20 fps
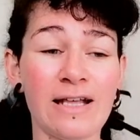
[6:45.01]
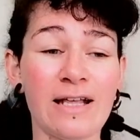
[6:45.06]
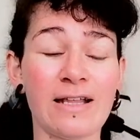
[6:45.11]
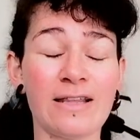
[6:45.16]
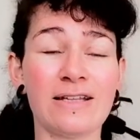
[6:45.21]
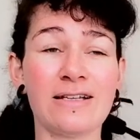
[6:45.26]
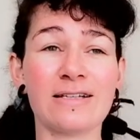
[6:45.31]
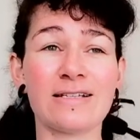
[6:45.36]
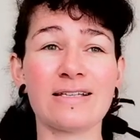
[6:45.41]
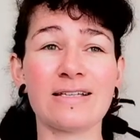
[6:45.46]

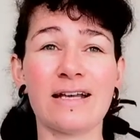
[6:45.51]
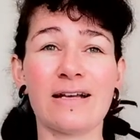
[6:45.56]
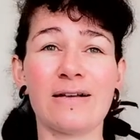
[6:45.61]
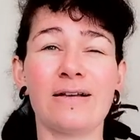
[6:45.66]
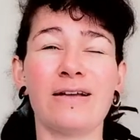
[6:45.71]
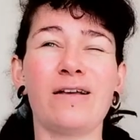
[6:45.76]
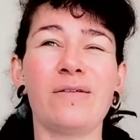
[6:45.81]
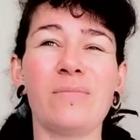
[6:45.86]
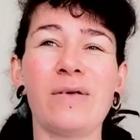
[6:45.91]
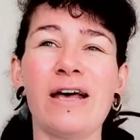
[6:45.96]
There's
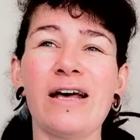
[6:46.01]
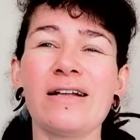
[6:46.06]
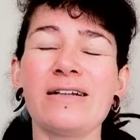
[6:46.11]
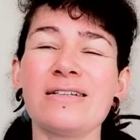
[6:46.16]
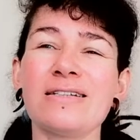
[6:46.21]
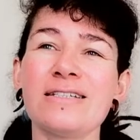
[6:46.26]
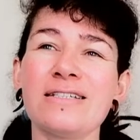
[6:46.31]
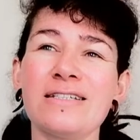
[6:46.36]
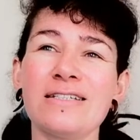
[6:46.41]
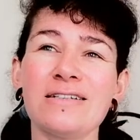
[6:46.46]
about
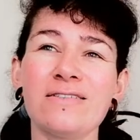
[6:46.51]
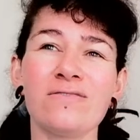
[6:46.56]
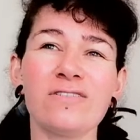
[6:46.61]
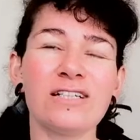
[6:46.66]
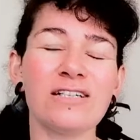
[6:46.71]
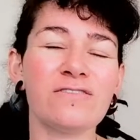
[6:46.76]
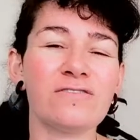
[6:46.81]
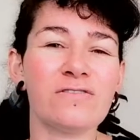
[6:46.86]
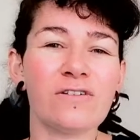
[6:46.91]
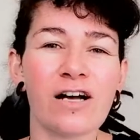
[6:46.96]

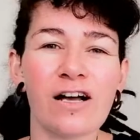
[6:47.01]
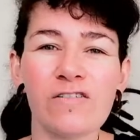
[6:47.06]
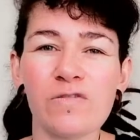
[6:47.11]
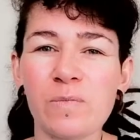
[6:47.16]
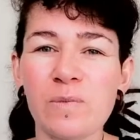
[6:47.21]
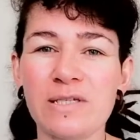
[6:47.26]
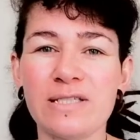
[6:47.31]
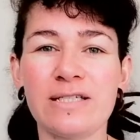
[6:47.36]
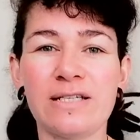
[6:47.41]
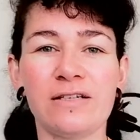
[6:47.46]

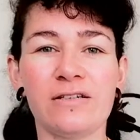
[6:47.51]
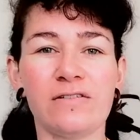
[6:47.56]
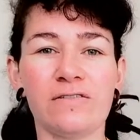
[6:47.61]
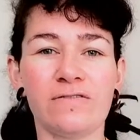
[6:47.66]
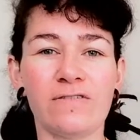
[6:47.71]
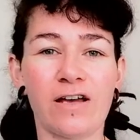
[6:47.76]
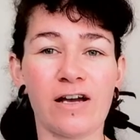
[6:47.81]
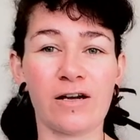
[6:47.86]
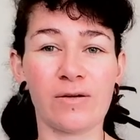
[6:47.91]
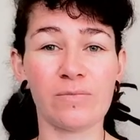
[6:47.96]
75% of
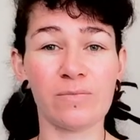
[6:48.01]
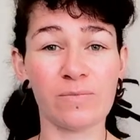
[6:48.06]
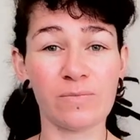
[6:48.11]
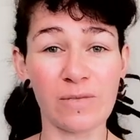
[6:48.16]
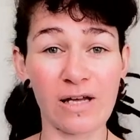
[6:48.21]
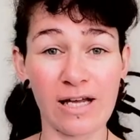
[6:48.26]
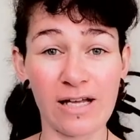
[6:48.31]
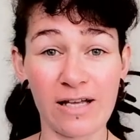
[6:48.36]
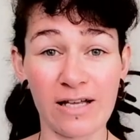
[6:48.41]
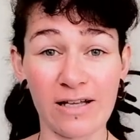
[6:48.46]
our
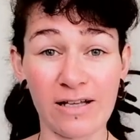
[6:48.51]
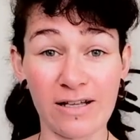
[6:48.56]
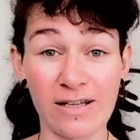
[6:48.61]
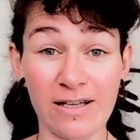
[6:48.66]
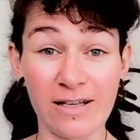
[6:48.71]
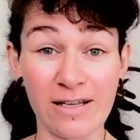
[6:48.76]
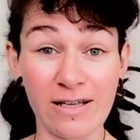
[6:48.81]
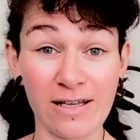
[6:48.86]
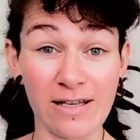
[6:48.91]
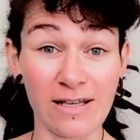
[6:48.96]

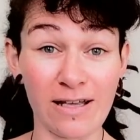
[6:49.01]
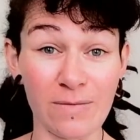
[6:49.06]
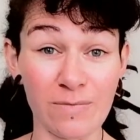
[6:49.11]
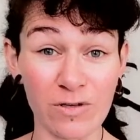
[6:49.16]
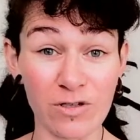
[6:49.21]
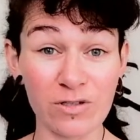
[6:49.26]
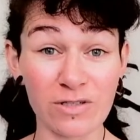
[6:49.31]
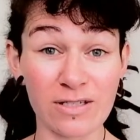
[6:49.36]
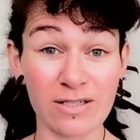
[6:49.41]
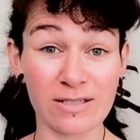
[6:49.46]

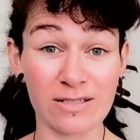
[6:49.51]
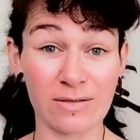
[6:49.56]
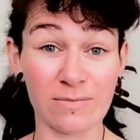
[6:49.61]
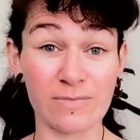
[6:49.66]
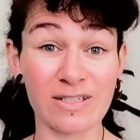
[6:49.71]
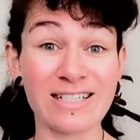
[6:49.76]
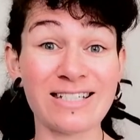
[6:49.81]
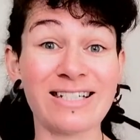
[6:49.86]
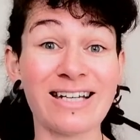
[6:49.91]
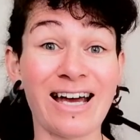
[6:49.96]
immune system
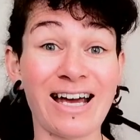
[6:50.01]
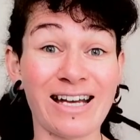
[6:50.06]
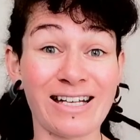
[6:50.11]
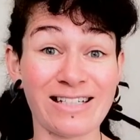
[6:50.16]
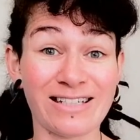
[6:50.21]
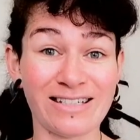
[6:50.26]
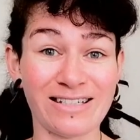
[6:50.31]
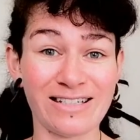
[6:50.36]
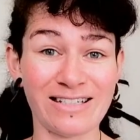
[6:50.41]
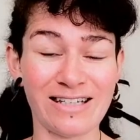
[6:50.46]

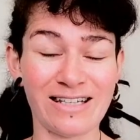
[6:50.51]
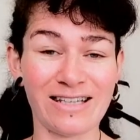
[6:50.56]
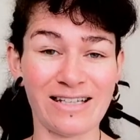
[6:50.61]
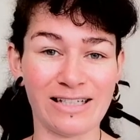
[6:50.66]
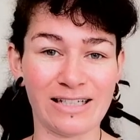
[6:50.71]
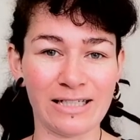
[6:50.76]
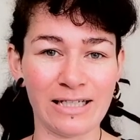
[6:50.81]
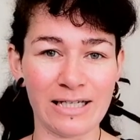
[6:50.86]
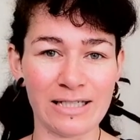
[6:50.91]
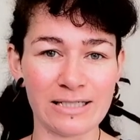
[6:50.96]
starts in the
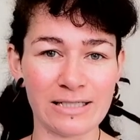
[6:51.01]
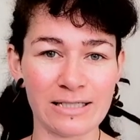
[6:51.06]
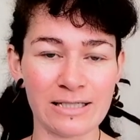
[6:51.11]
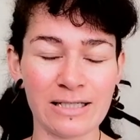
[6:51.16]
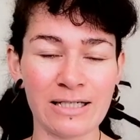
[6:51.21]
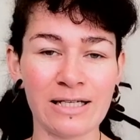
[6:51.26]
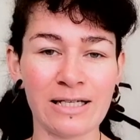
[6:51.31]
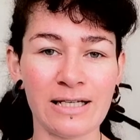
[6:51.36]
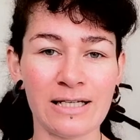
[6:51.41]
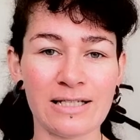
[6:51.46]
gut,
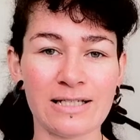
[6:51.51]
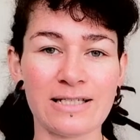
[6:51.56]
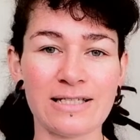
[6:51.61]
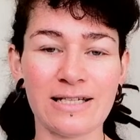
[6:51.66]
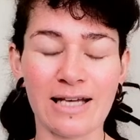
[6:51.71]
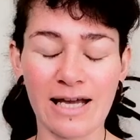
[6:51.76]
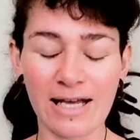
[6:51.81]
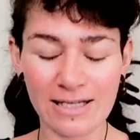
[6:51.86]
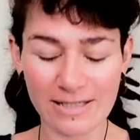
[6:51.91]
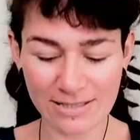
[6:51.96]

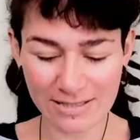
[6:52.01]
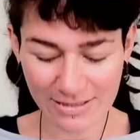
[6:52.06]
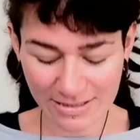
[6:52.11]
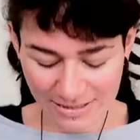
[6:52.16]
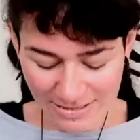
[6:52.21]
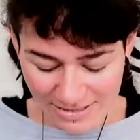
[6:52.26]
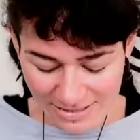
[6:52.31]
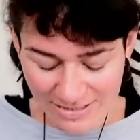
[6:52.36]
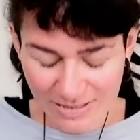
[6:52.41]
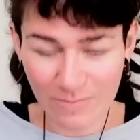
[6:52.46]
starts
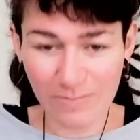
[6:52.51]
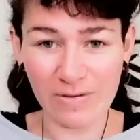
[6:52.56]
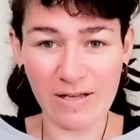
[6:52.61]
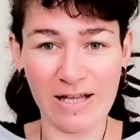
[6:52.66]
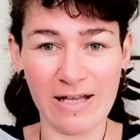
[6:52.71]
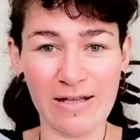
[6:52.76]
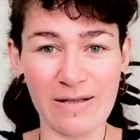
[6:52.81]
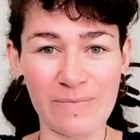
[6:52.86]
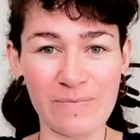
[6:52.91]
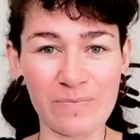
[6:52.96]
in this
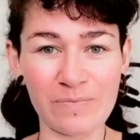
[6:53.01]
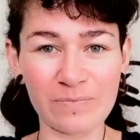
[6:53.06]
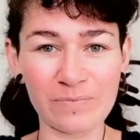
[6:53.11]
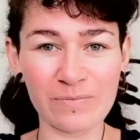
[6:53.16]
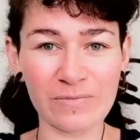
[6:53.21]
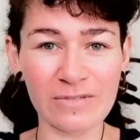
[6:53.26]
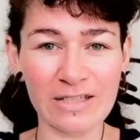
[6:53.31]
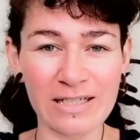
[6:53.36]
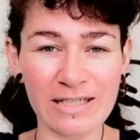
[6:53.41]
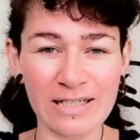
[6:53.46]

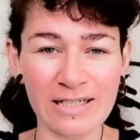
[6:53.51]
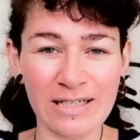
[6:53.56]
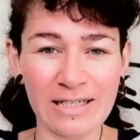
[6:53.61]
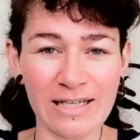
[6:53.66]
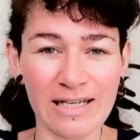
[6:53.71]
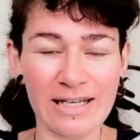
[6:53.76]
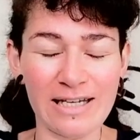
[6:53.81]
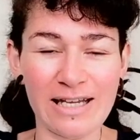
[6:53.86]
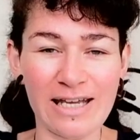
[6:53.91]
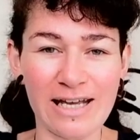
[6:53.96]

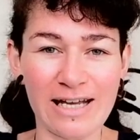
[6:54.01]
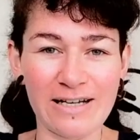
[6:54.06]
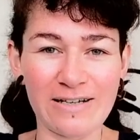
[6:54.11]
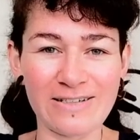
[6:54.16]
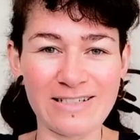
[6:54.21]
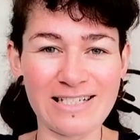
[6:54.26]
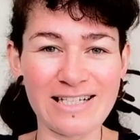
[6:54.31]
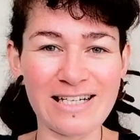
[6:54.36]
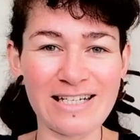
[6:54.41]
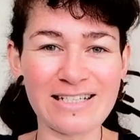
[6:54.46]
in our
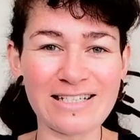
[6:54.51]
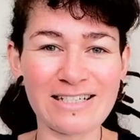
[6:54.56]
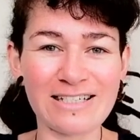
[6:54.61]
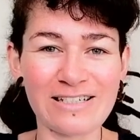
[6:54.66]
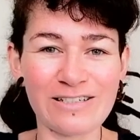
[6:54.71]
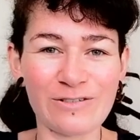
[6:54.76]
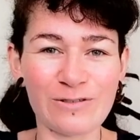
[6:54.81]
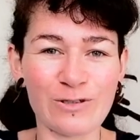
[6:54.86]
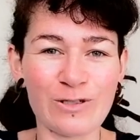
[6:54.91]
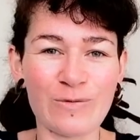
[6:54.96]

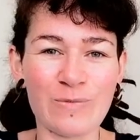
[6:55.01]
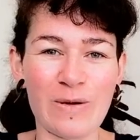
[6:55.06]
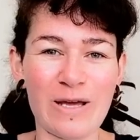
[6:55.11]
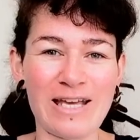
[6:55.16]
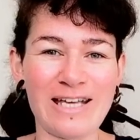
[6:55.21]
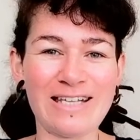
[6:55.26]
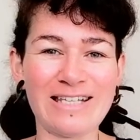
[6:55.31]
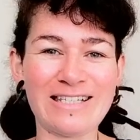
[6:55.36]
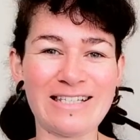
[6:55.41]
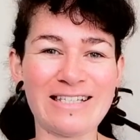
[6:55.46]
intestinal
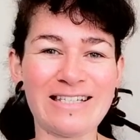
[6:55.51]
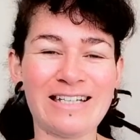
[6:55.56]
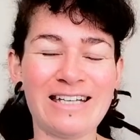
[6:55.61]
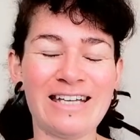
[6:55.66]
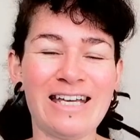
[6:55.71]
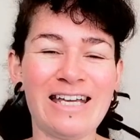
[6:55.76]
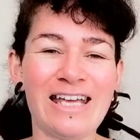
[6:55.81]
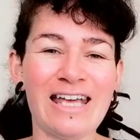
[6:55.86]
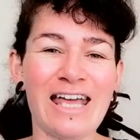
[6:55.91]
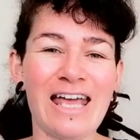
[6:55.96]
space.
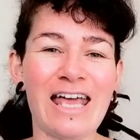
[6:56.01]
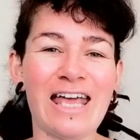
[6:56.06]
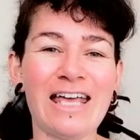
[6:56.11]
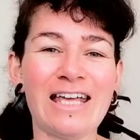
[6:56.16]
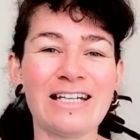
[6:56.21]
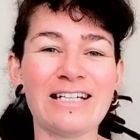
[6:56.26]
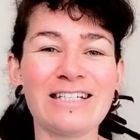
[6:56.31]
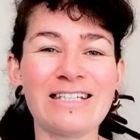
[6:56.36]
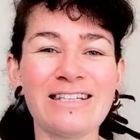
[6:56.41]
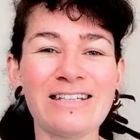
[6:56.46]

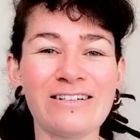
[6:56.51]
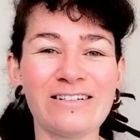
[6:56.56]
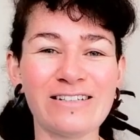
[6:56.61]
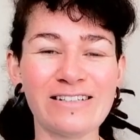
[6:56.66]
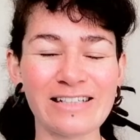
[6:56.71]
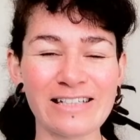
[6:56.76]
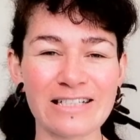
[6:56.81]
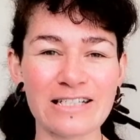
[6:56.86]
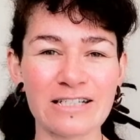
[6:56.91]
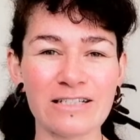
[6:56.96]
And there are
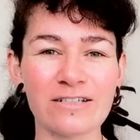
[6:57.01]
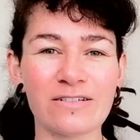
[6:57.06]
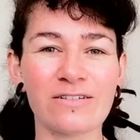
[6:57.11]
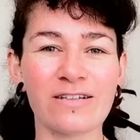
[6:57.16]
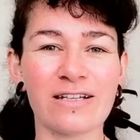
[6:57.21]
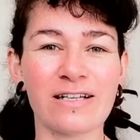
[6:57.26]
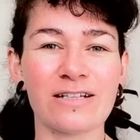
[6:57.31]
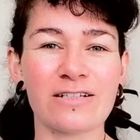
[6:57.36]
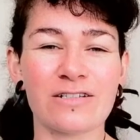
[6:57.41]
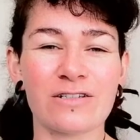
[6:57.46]
these little
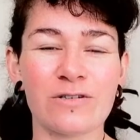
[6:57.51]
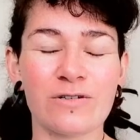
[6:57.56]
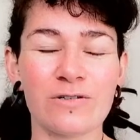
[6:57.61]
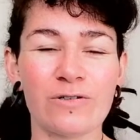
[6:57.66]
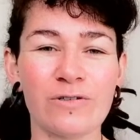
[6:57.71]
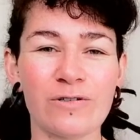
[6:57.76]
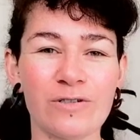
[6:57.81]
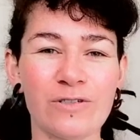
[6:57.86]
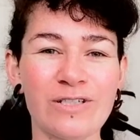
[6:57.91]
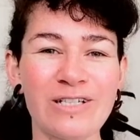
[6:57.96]
things
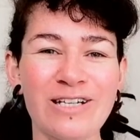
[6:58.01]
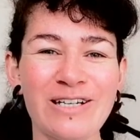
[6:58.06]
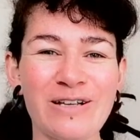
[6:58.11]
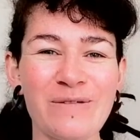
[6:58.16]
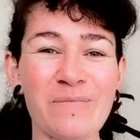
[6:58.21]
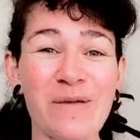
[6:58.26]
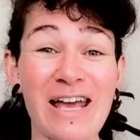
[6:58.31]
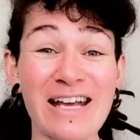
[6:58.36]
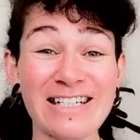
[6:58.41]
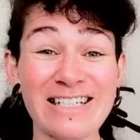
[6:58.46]
called
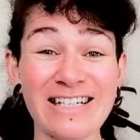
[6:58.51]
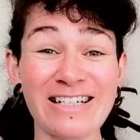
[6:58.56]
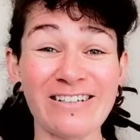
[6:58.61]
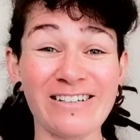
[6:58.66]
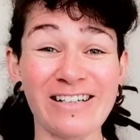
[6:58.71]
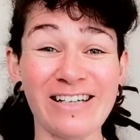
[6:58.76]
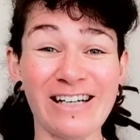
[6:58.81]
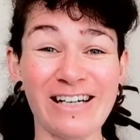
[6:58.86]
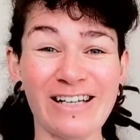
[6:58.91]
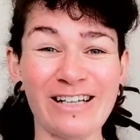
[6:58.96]

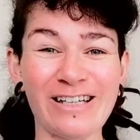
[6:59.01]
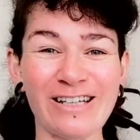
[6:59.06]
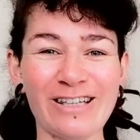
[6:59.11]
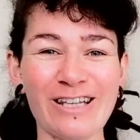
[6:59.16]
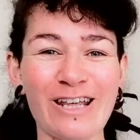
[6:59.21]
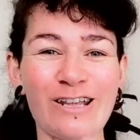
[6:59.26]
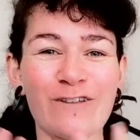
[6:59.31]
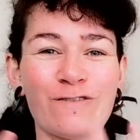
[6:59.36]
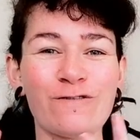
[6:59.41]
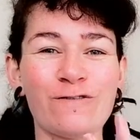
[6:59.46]
bacteria,
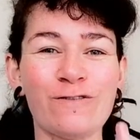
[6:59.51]
the